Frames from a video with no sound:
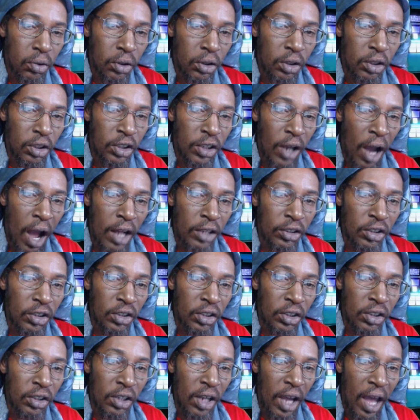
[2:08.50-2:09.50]

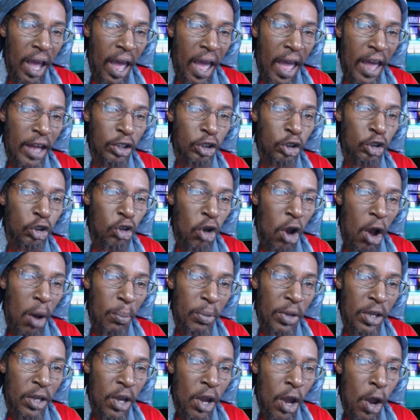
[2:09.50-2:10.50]
Johnson and
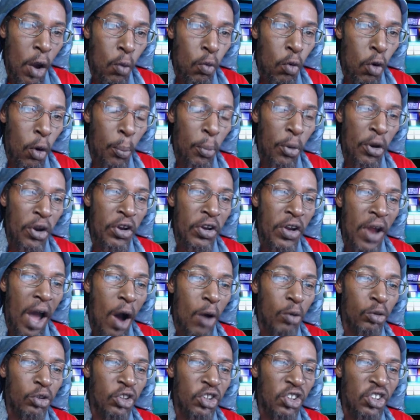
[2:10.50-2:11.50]
Tomie were
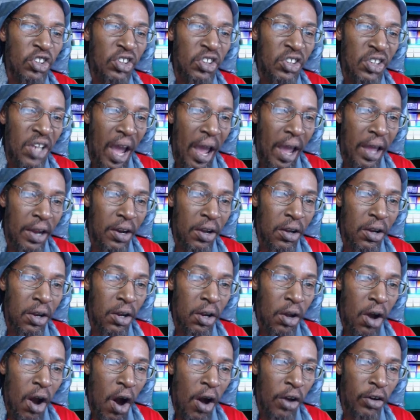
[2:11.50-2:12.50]
pronounced dead
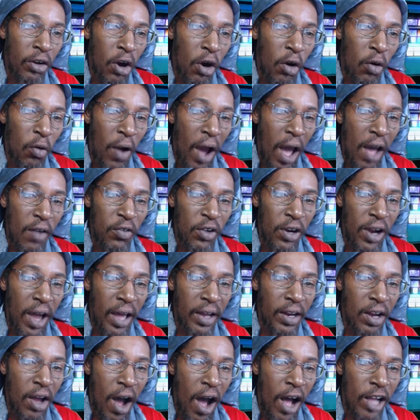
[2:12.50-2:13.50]
on arrival
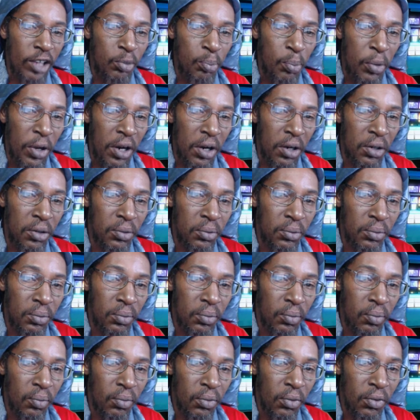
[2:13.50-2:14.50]
at the hospital.
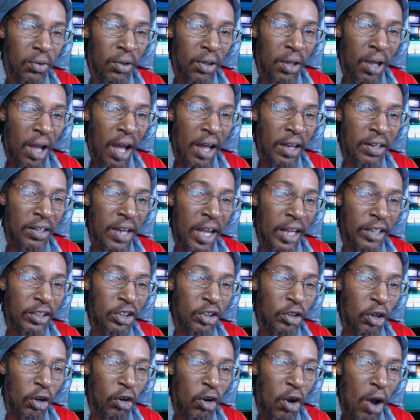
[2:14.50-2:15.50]
Annette
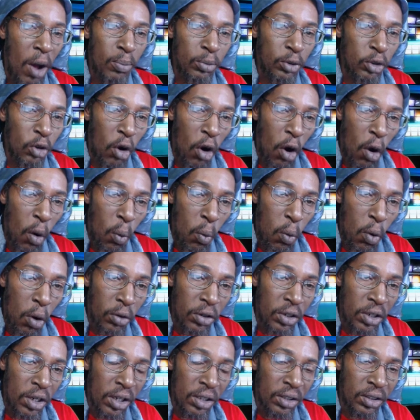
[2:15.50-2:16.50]
succumbed to her
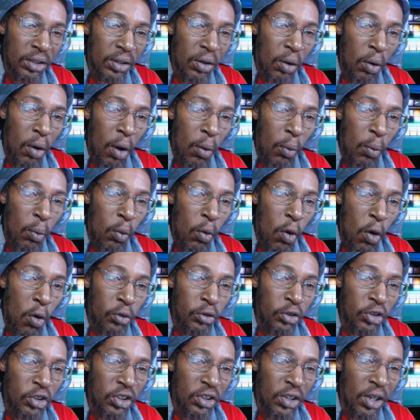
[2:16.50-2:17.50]

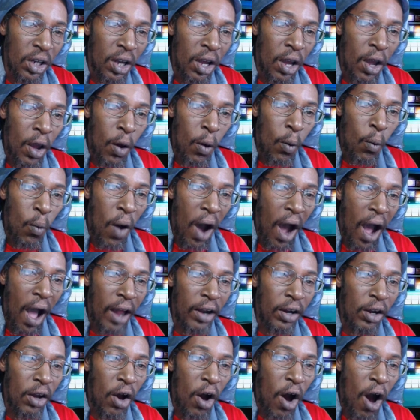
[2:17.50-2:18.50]
wounds
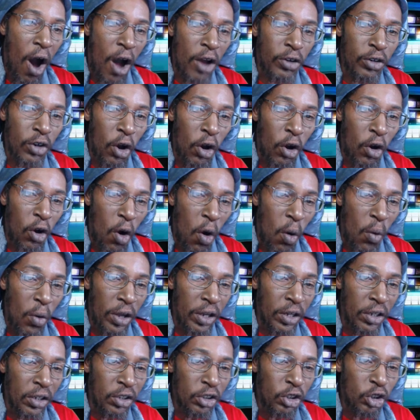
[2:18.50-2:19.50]
while
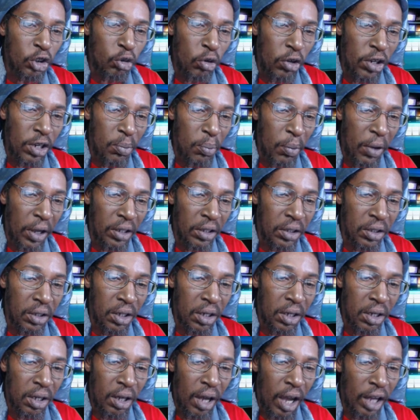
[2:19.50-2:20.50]
undergoing treatment
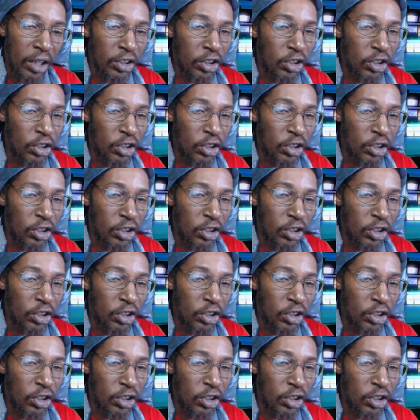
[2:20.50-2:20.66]
and